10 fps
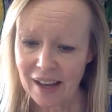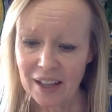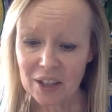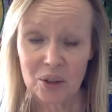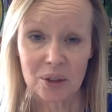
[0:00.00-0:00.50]

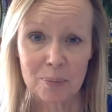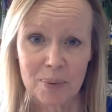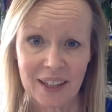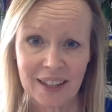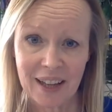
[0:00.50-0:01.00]
A
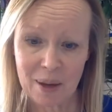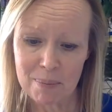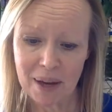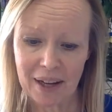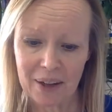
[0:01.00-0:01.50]
European
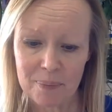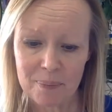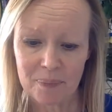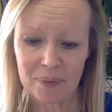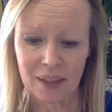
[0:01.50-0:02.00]
empire.
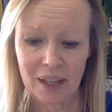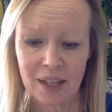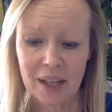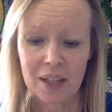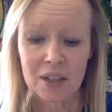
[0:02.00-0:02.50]

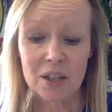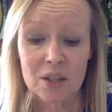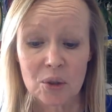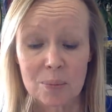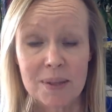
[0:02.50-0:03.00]
The
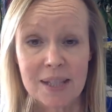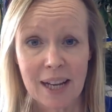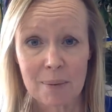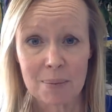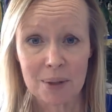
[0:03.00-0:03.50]

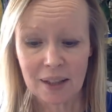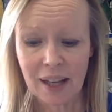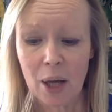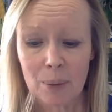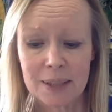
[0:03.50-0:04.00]
Doomsday Book
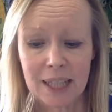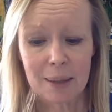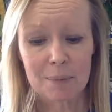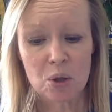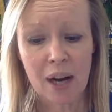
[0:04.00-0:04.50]
helped
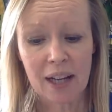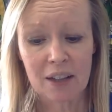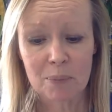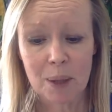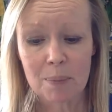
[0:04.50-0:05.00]
keep track
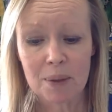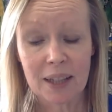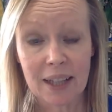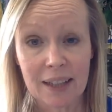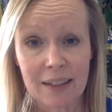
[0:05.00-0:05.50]
of people
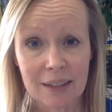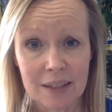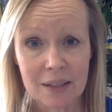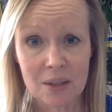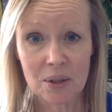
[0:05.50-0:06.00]
in
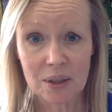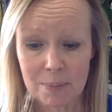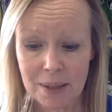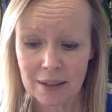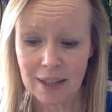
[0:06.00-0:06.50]
England during the
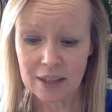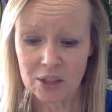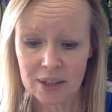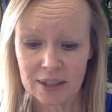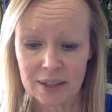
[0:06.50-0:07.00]
Middle
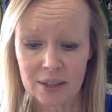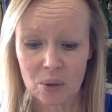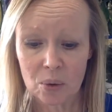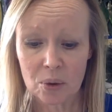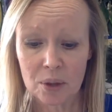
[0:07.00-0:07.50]
Ages,
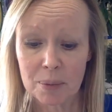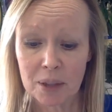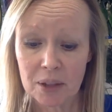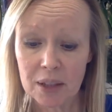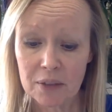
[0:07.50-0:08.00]
or the
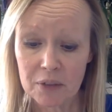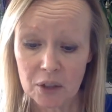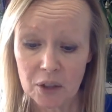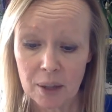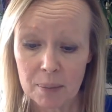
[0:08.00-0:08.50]
period of
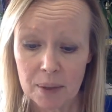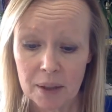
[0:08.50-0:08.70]
Europe